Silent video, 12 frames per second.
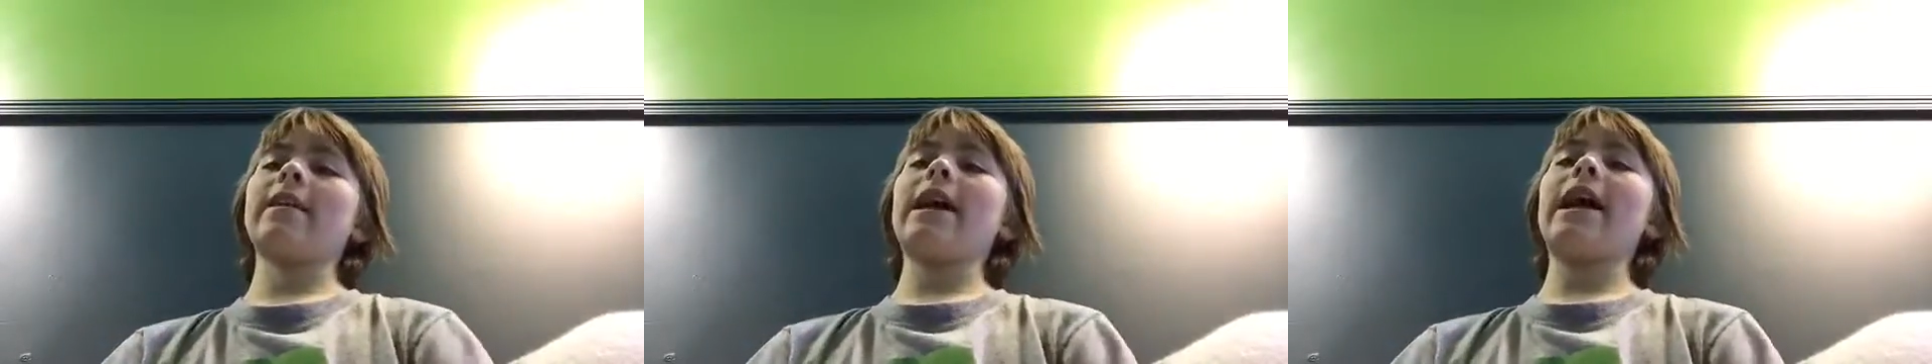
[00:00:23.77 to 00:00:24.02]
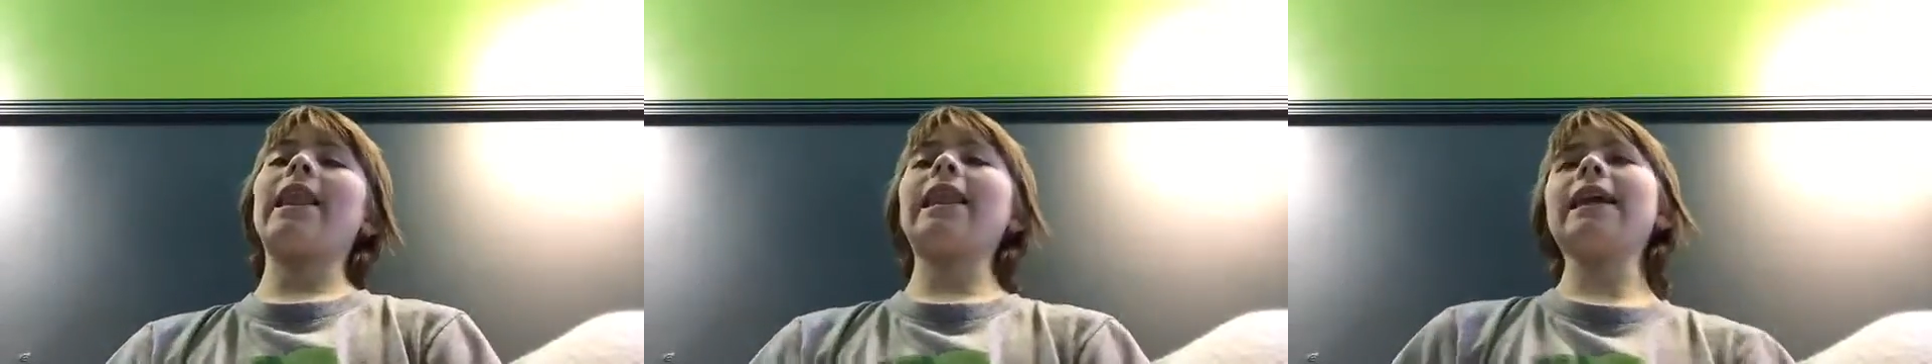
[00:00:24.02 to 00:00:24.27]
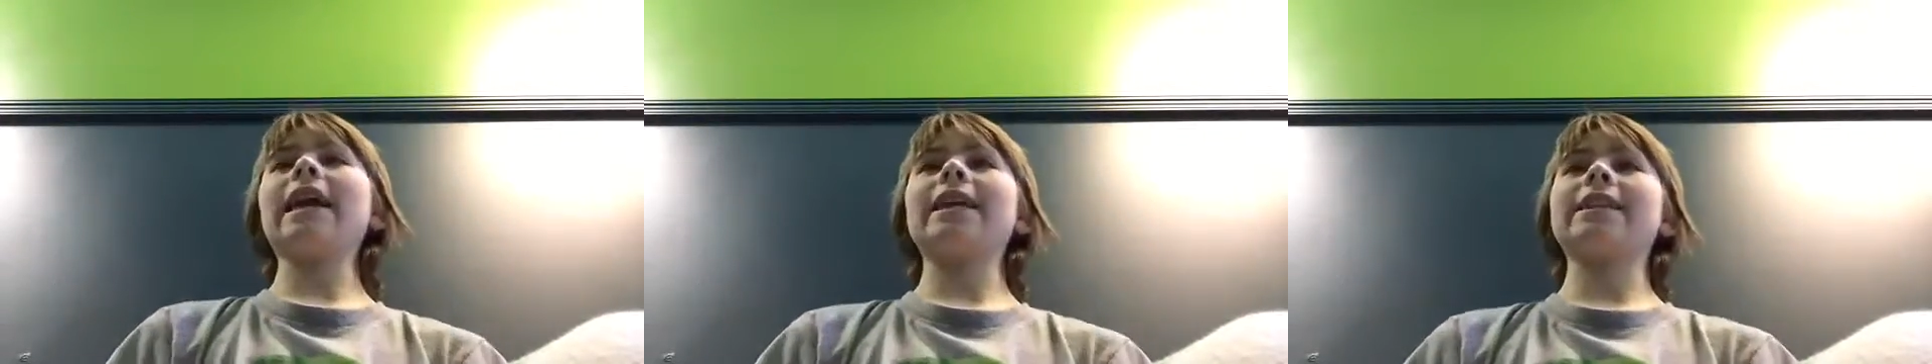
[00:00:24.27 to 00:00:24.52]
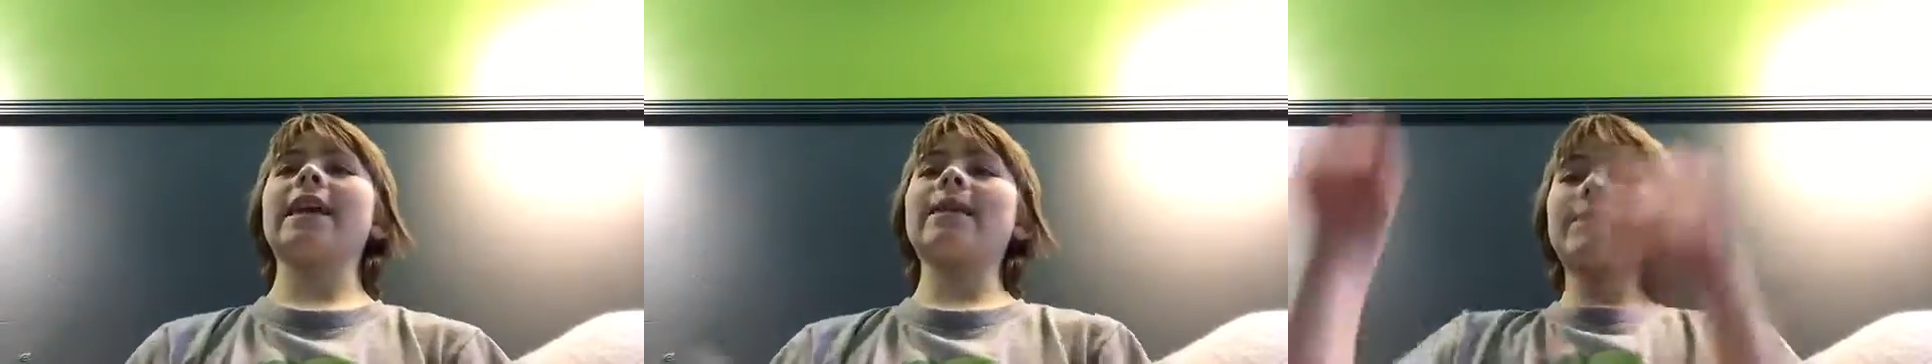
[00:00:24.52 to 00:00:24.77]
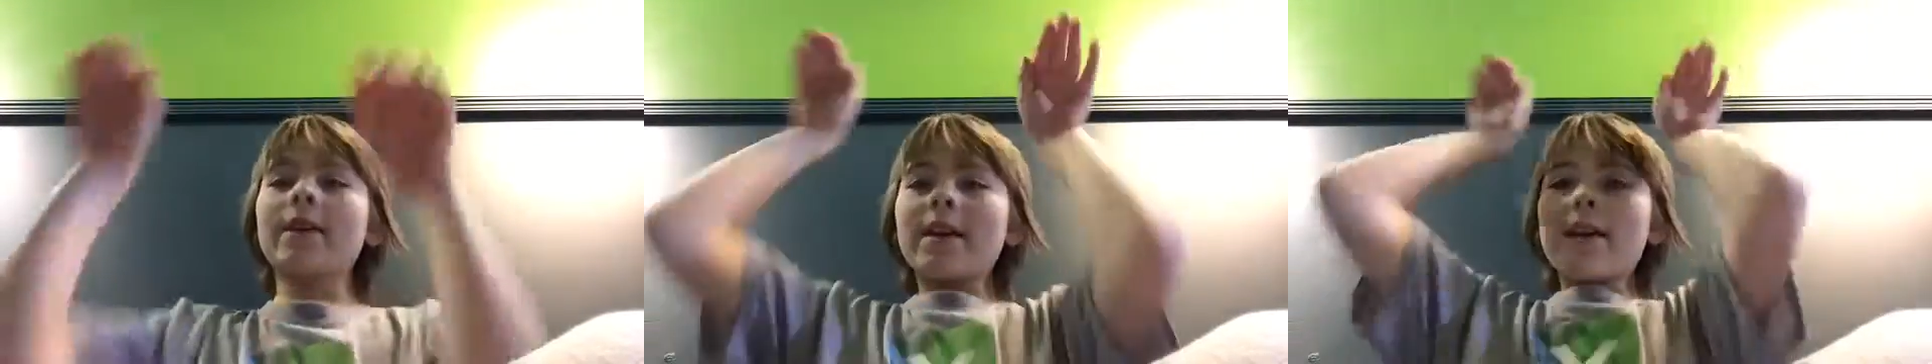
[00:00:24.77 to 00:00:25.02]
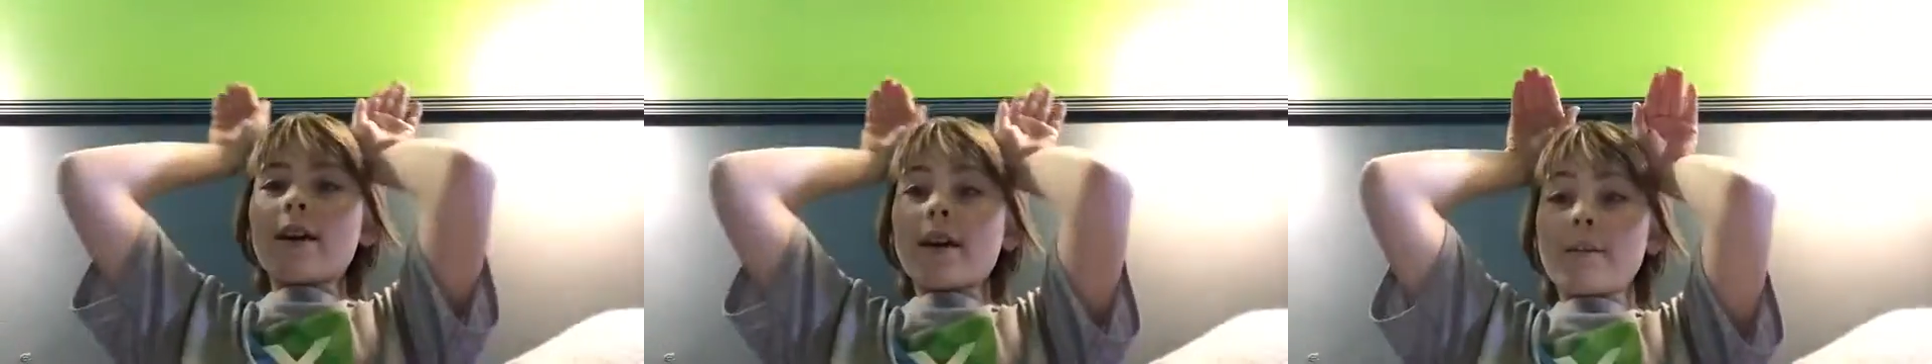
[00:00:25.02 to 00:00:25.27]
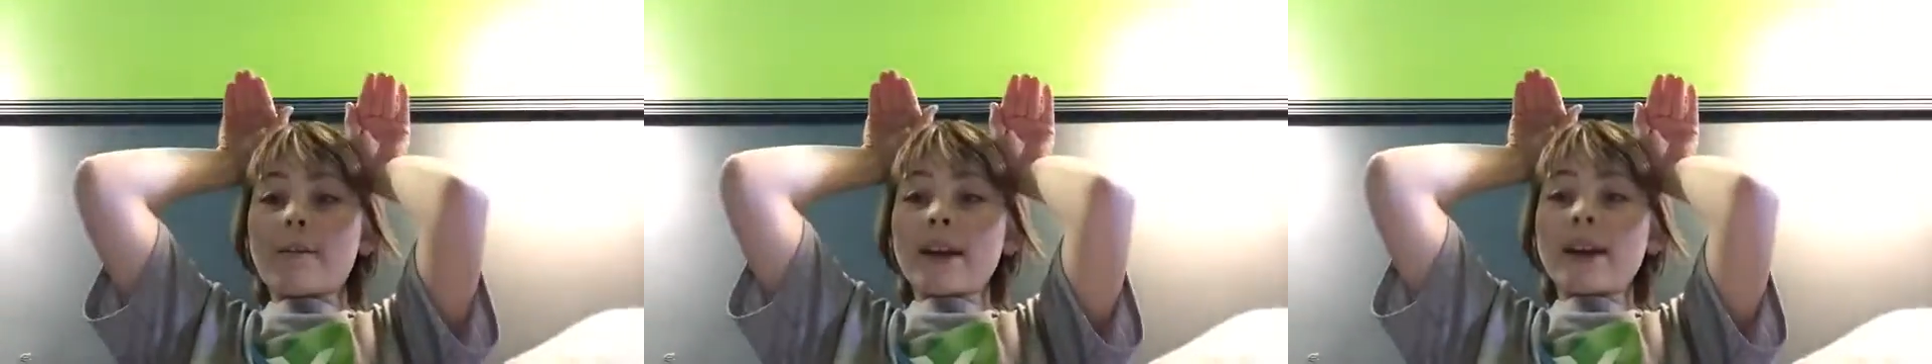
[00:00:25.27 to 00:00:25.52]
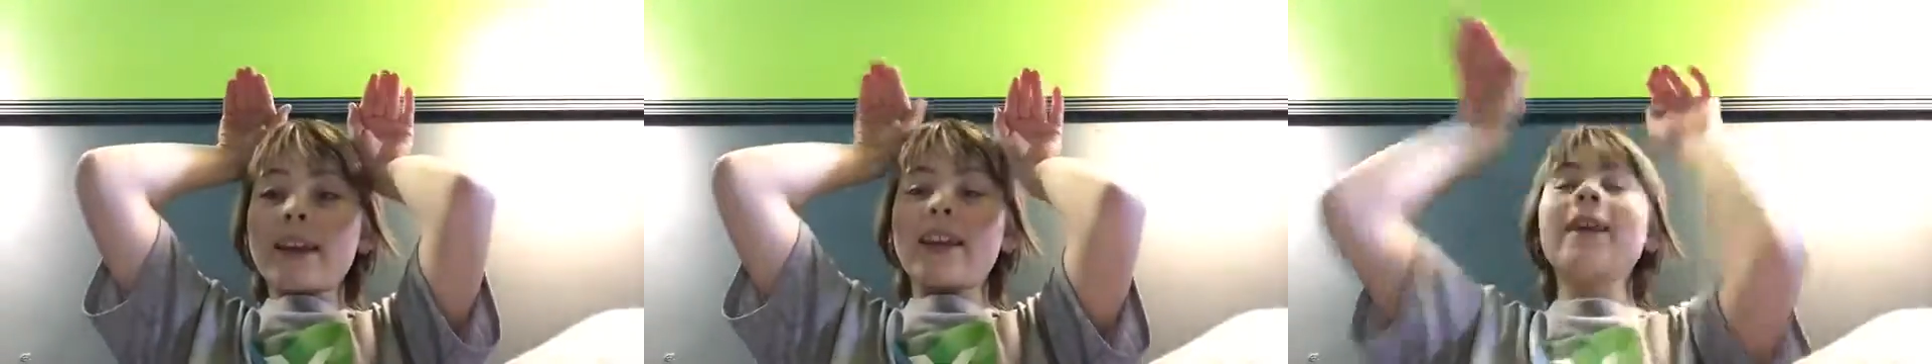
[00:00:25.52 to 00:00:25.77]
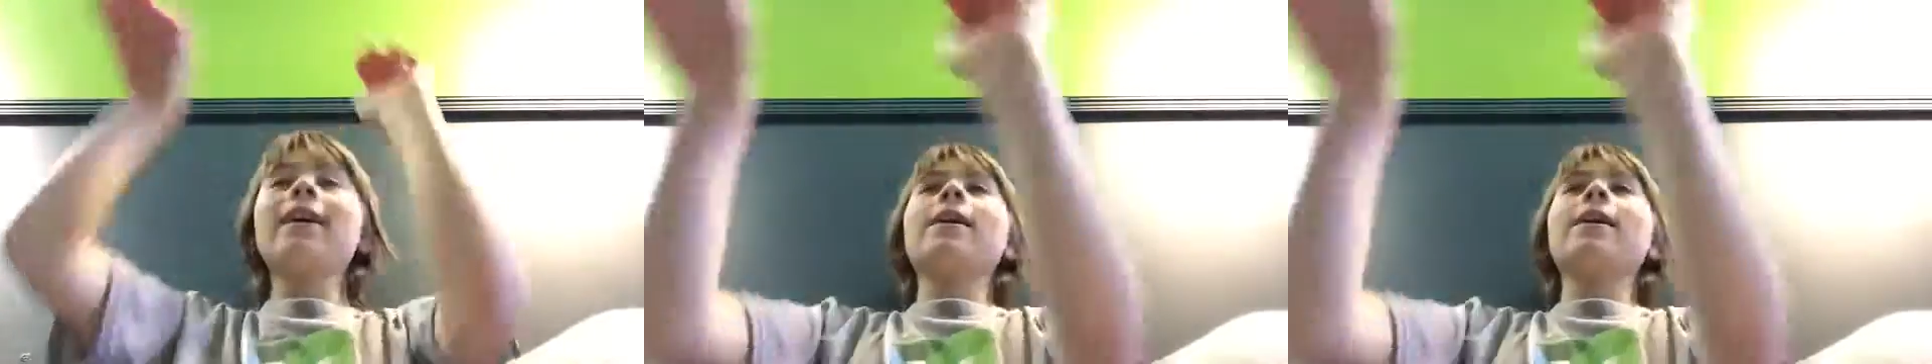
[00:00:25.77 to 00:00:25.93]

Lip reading: here we start. Alakazam, a bunny,